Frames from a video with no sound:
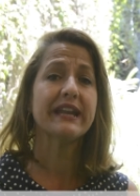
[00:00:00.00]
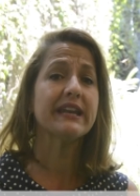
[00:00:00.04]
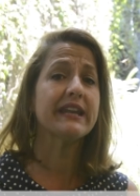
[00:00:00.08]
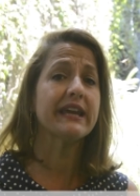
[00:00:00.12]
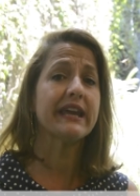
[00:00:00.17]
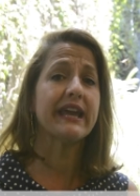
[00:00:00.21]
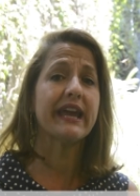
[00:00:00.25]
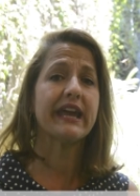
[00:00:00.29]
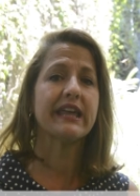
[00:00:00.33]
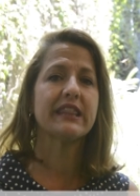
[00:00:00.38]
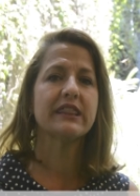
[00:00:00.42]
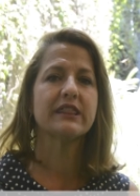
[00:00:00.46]

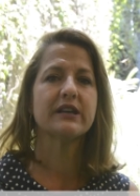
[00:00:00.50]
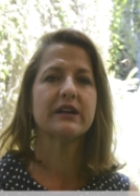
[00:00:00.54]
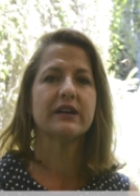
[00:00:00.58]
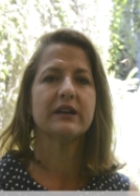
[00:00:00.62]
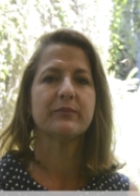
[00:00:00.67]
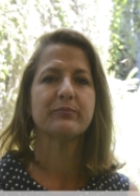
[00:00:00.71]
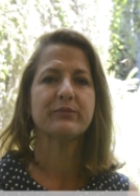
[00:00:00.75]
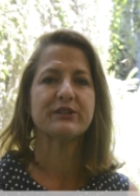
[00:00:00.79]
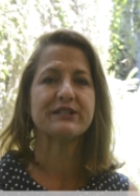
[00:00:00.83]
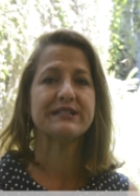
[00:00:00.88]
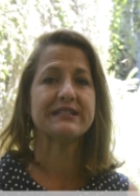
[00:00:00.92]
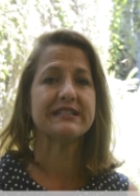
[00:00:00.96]
indicate
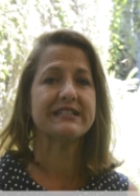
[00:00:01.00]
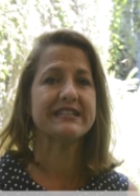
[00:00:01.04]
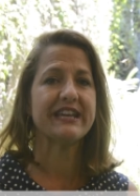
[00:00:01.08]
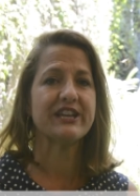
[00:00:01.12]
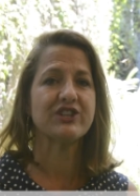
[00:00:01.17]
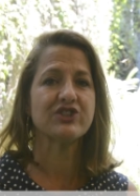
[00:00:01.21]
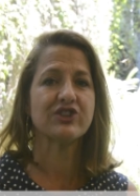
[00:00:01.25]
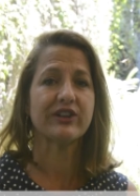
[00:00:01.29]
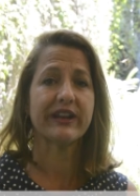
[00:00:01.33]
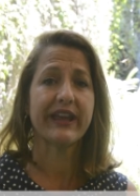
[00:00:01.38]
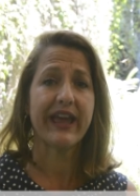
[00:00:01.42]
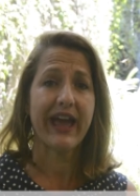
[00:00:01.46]
the
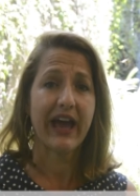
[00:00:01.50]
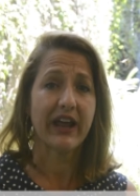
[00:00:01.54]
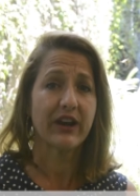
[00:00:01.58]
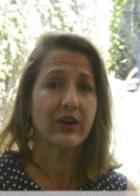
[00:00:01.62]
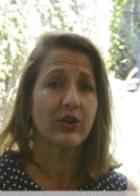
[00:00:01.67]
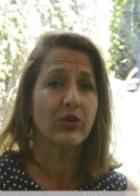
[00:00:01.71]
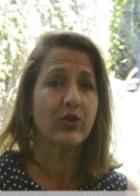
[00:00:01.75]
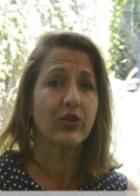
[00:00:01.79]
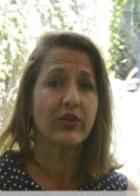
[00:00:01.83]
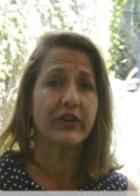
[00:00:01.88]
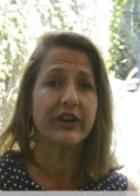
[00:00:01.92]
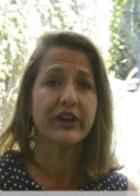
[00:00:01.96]
presentation
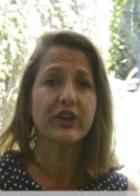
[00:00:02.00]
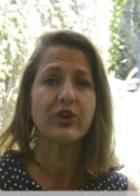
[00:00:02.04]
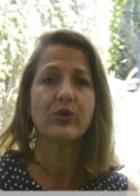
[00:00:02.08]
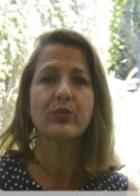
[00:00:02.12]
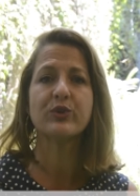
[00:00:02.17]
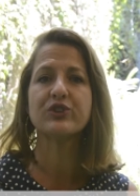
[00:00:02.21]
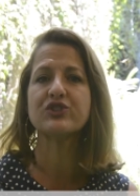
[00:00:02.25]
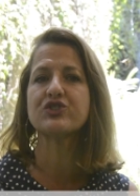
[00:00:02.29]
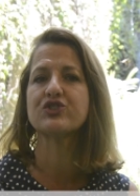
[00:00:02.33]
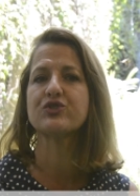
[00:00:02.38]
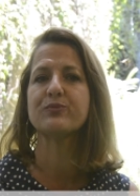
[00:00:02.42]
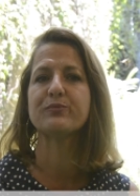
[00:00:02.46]
category you
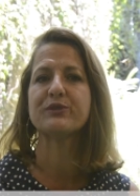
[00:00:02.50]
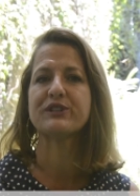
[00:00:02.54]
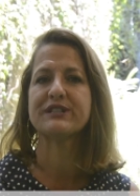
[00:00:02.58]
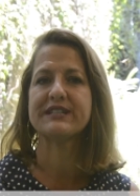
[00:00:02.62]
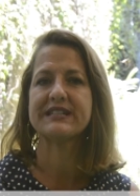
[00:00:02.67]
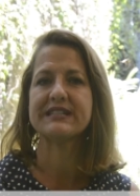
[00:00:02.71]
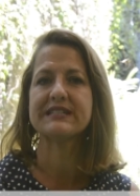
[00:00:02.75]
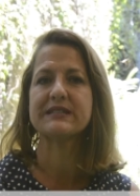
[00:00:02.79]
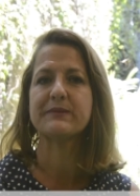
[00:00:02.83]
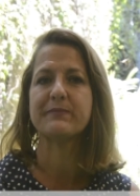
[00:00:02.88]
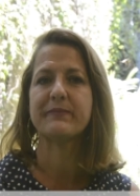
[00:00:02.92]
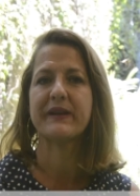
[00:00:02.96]
wish to
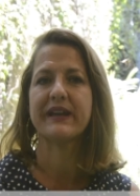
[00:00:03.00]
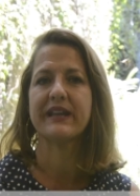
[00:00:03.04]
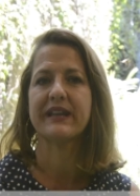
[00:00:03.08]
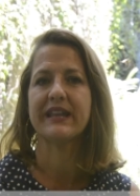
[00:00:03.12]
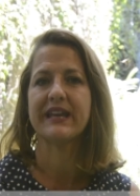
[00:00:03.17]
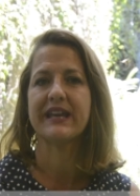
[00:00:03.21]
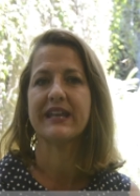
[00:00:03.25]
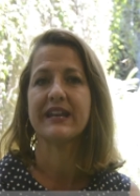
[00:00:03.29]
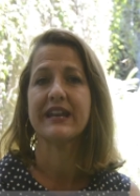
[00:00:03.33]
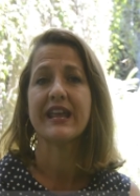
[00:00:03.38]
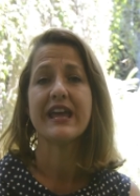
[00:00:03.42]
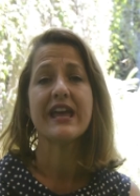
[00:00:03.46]
participate
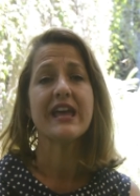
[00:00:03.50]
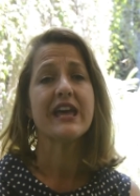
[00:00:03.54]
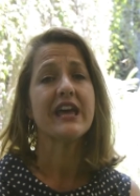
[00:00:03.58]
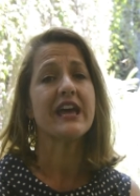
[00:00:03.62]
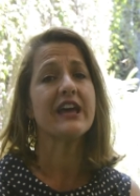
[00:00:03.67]
in.